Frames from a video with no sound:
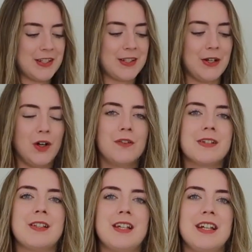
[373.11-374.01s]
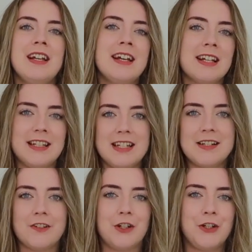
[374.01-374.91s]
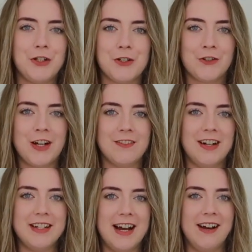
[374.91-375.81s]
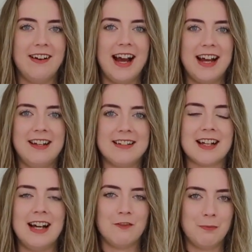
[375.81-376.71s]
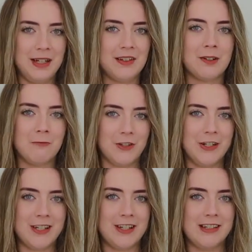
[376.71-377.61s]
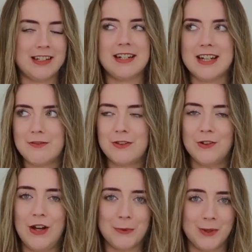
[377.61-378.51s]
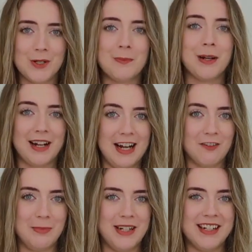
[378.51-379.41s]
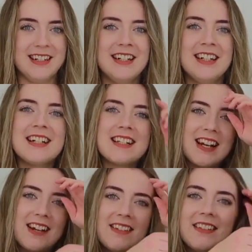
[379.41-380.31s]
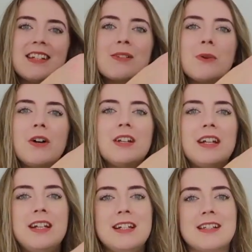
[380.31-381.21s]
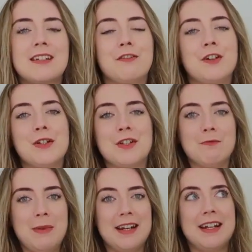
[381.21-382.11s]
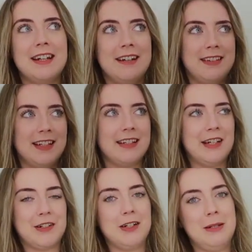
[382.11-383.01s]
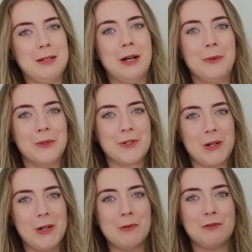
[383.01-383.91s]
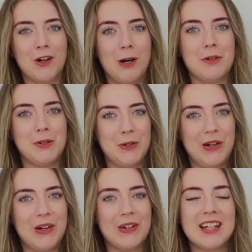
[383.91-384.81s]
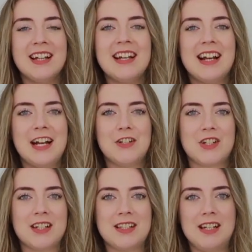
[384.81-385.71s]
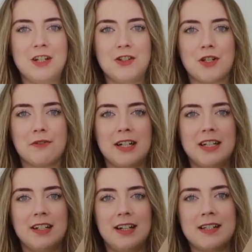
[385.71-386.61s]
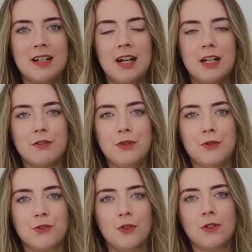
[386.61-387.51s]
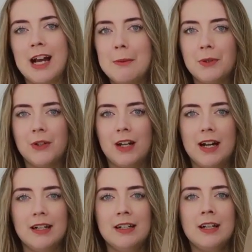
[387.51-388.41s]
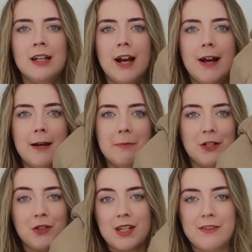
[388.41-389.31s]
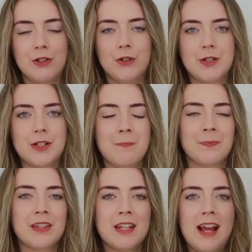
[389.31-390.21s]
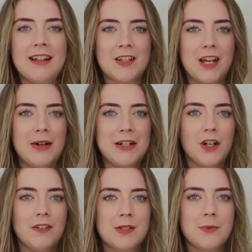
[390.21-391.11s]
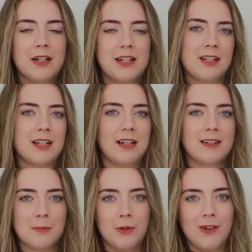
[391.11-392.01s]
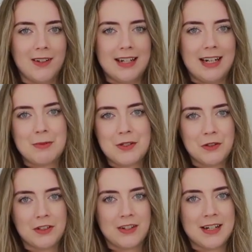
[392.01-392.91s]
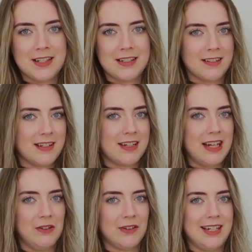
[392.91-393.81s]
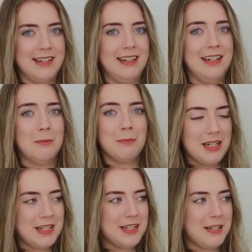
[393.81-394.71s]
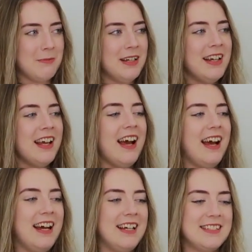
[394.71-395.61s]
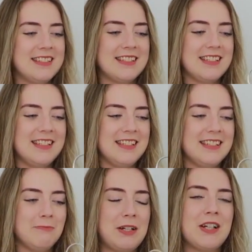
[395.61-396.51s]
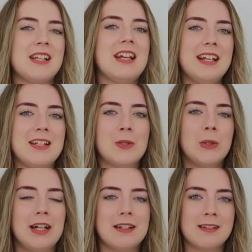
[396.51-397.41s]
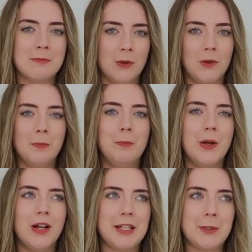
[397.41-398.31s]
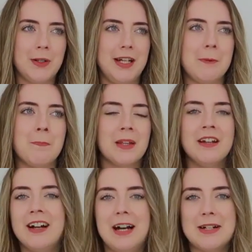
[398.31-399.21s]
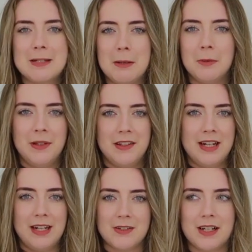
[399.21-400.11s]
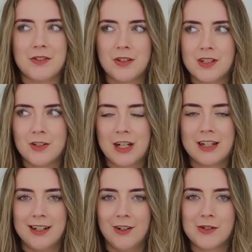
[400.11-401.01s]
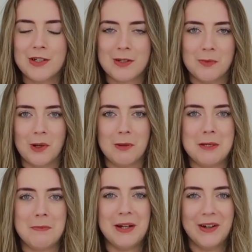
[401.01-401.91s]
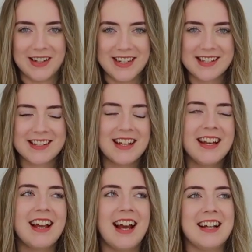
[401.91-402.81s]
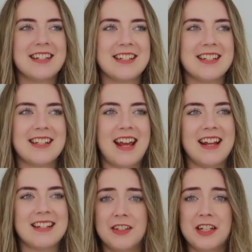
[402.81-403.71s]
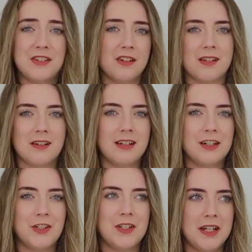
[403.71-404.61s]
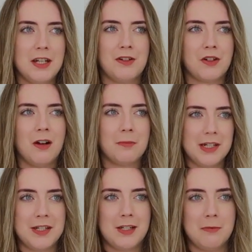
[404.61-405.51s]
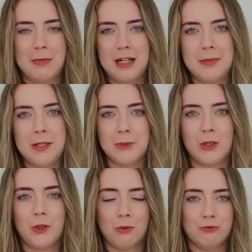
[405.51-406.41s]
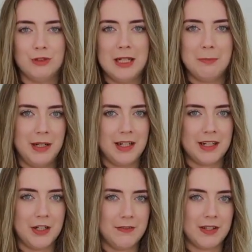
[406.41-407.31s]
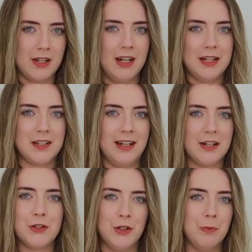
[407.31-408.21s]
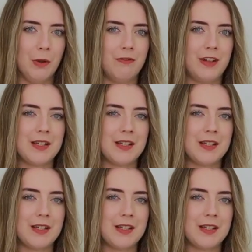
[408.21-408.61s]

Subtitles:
So obviously these are a huge trend right now and I've been converted. I never thought I would, but I have been. So this one is the first of many I think that are going to be in my wardrobe from New Look. As you can see, it's just a really nice kind of neutral camel colour, and it does have a hood. So I got this one in a size small and I'm still regretting to this day not getting it in a medium, and because it is quite small, but equally I went to my mum the other day, I was like, does this jacket look too small on me, be honest? And she said that it doesn't, and she said if it got a medium maybe it would look really big and oversized and like too puffy.